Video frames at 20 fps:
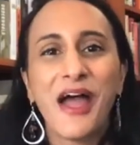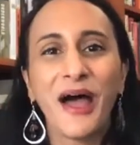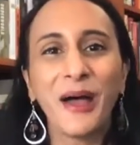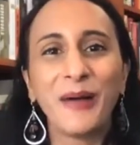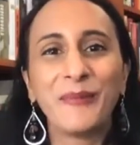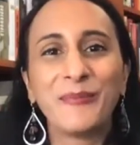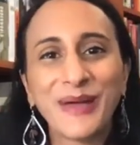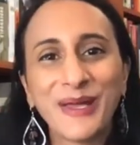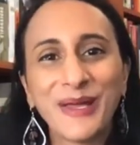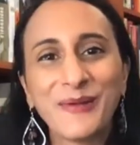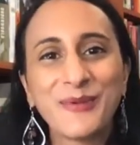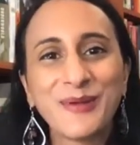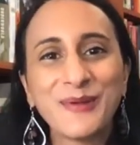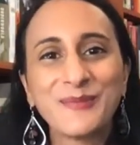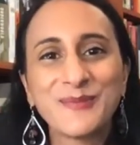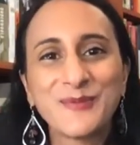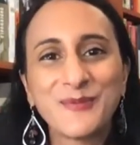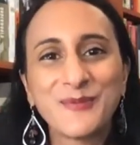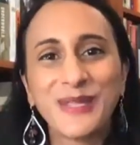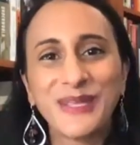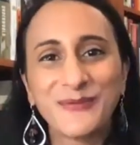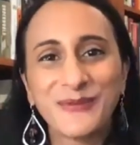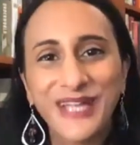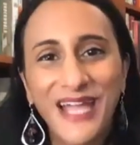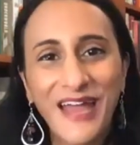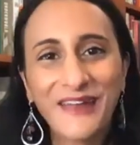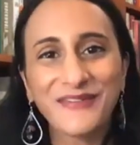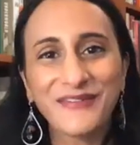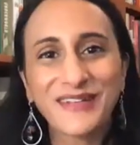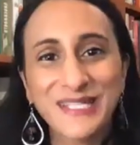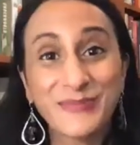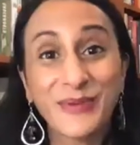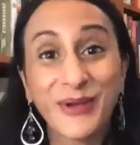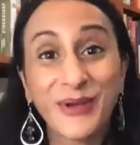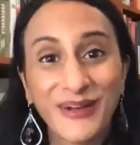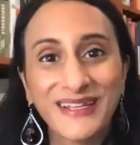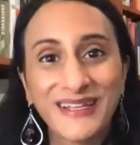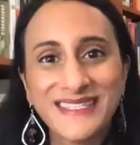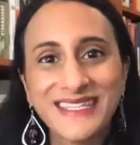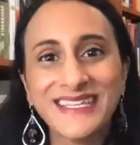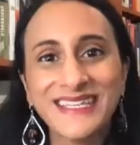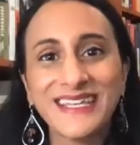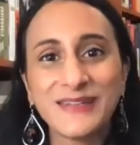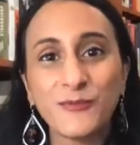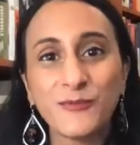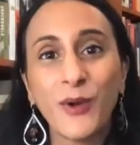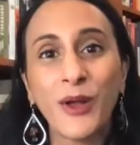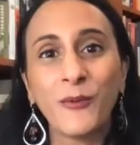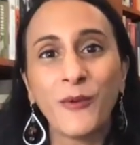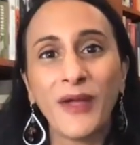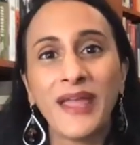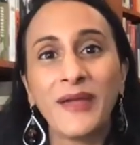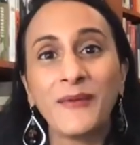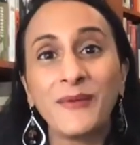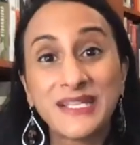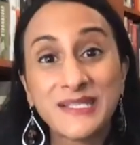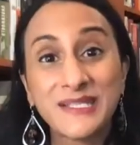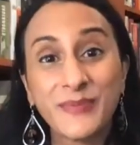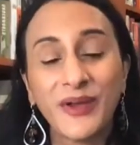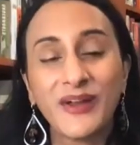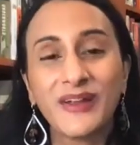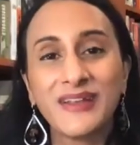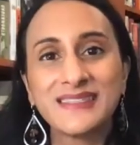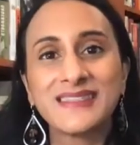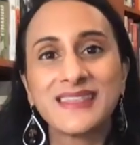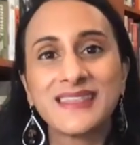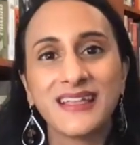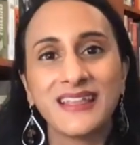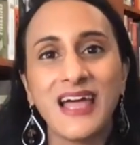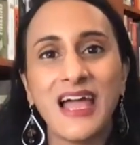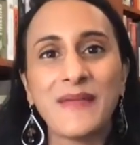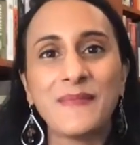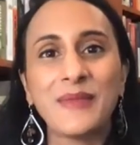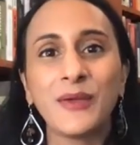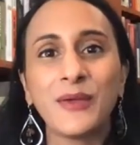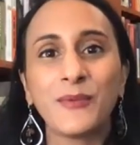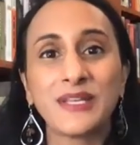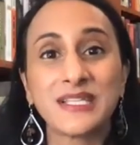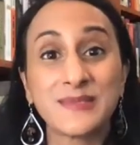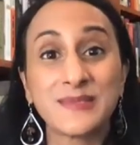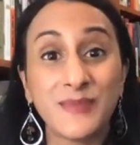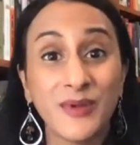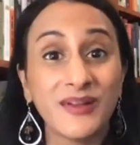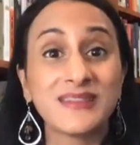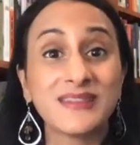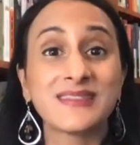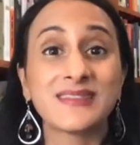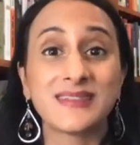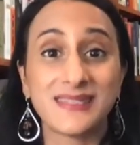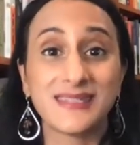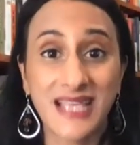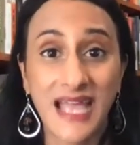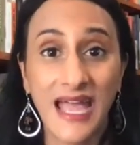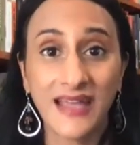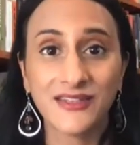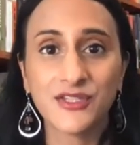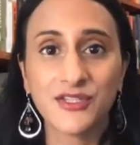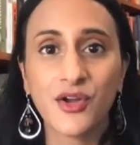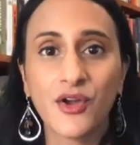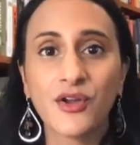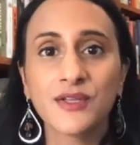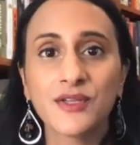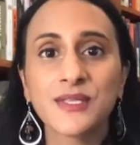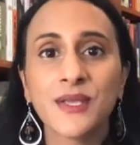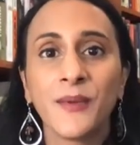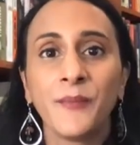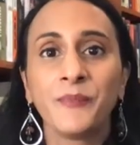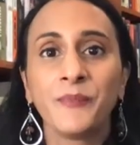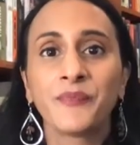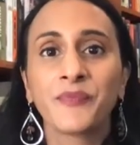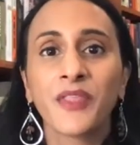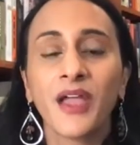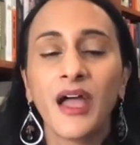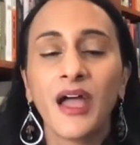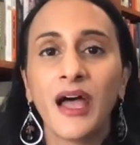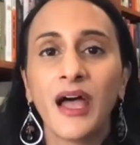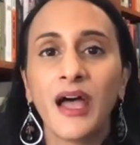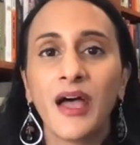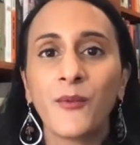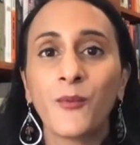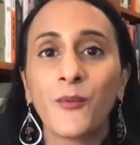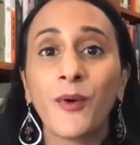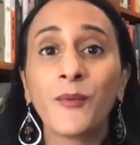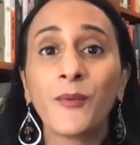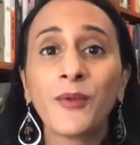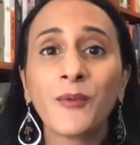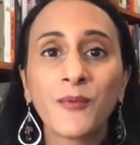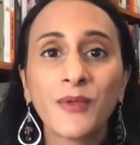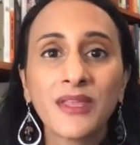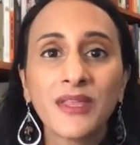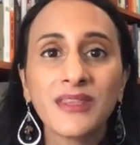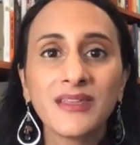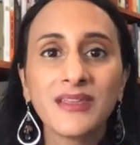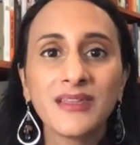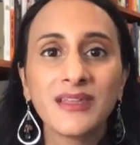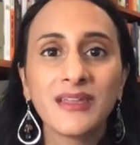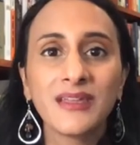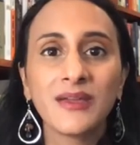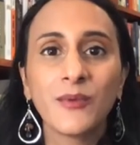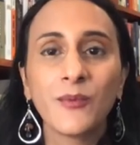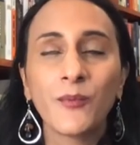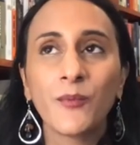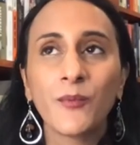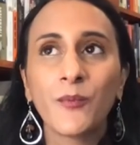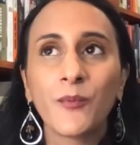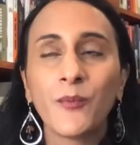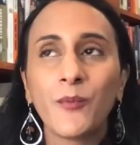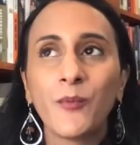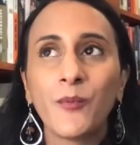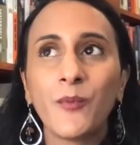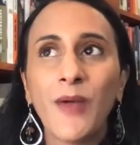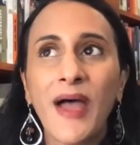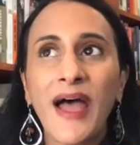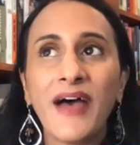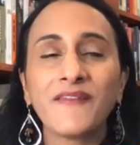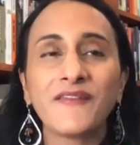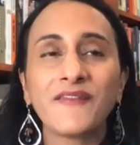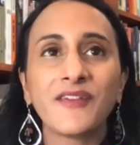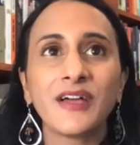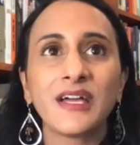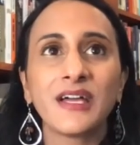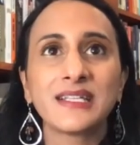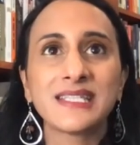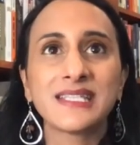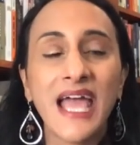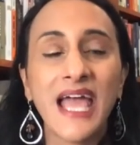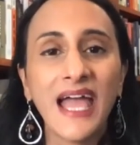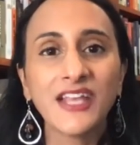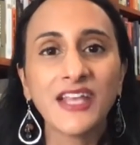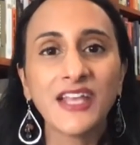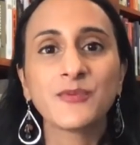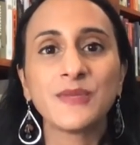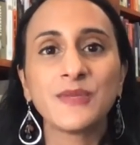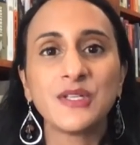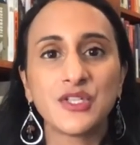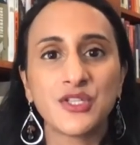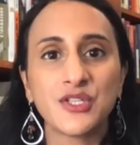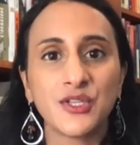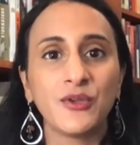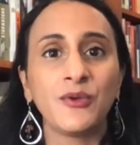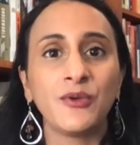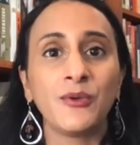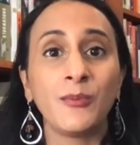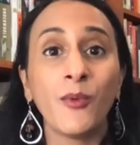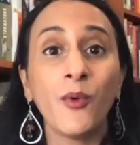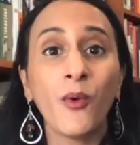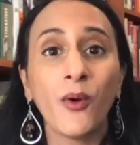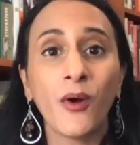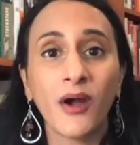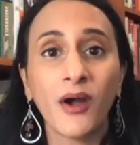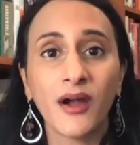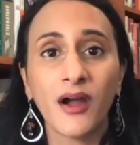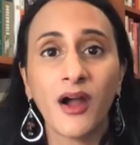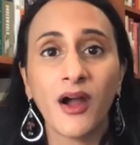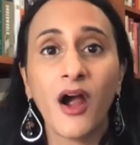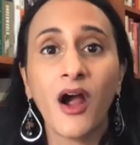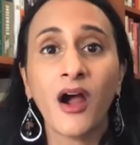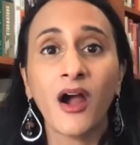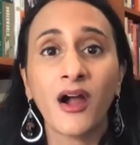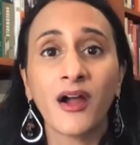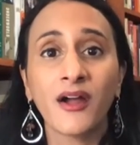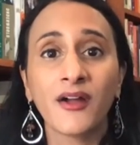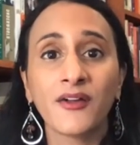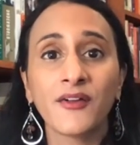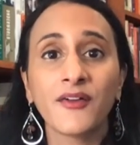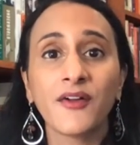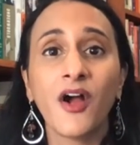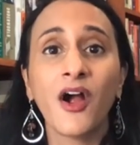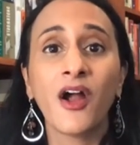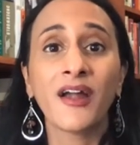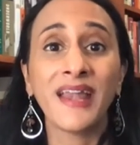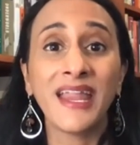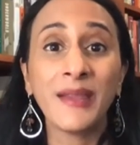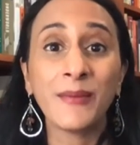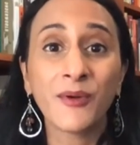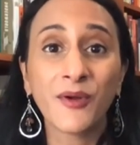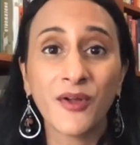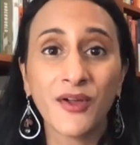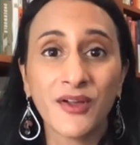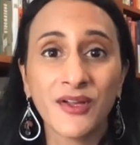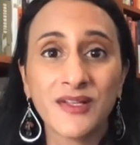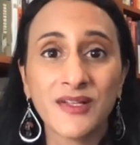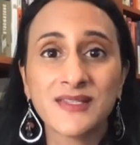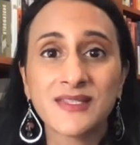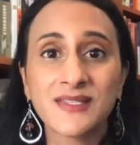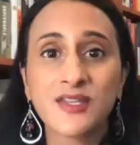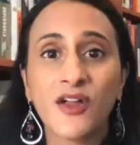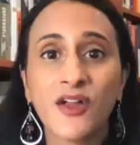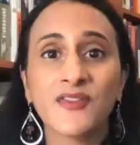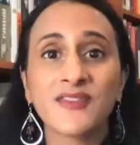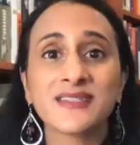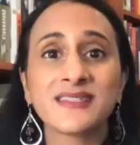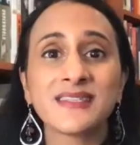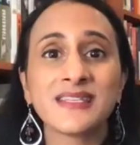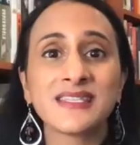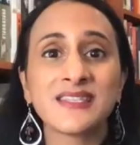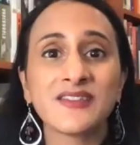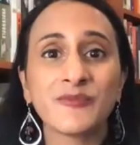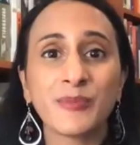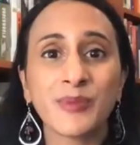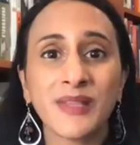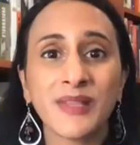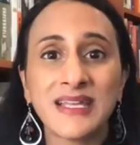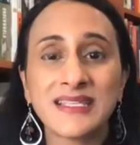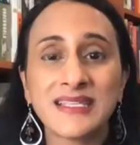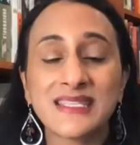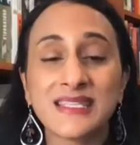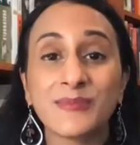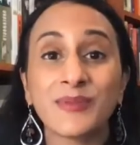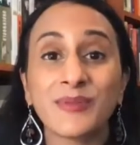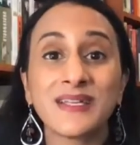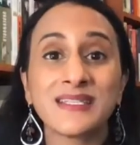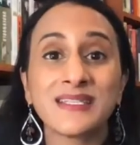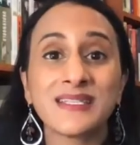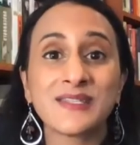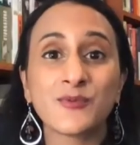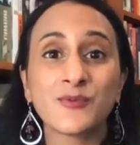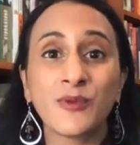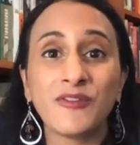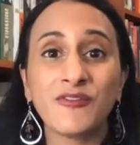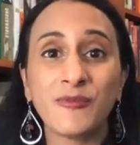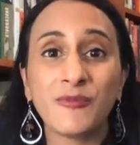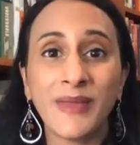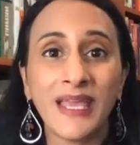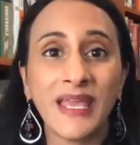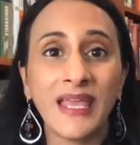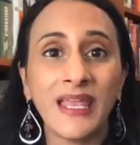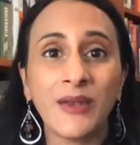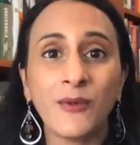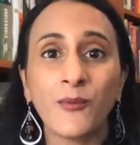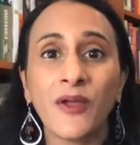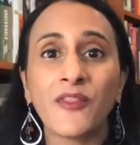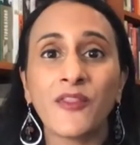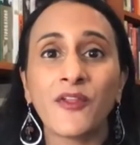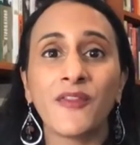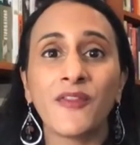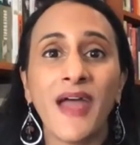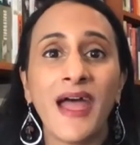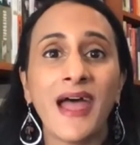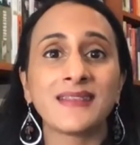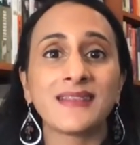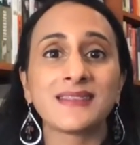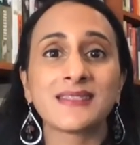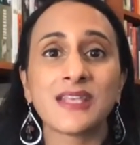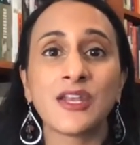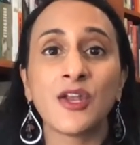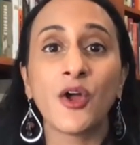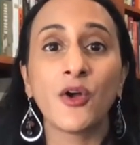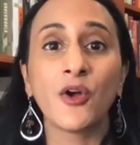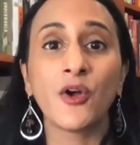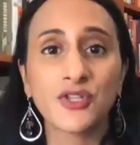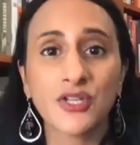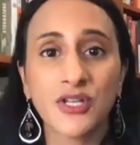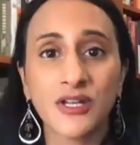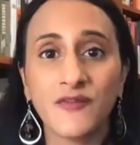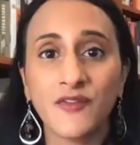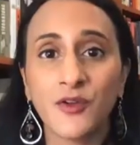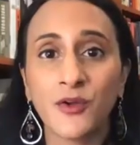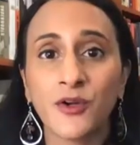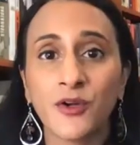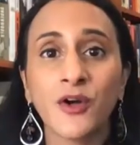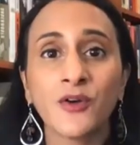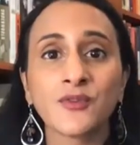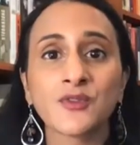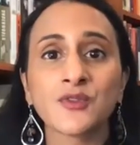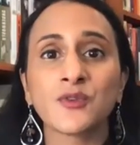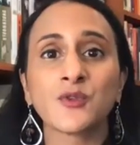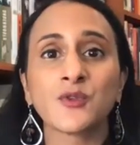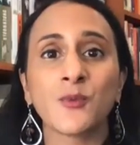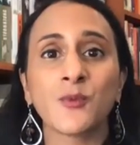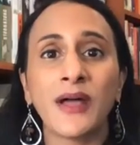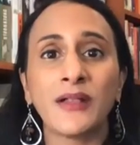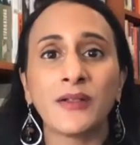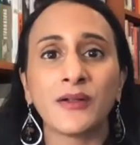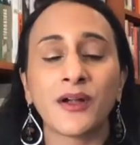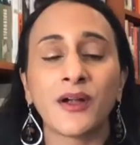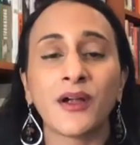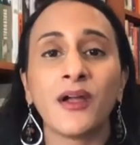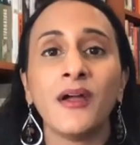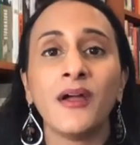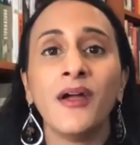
uh, but we, we, we kind of experience it in one way. We experience the climate, we experience the disasters. Uh, what we really have attachment to more are our neighborhoods, are the sense of place, the places we've been, whether that's an ocean if you're a coastal dweller,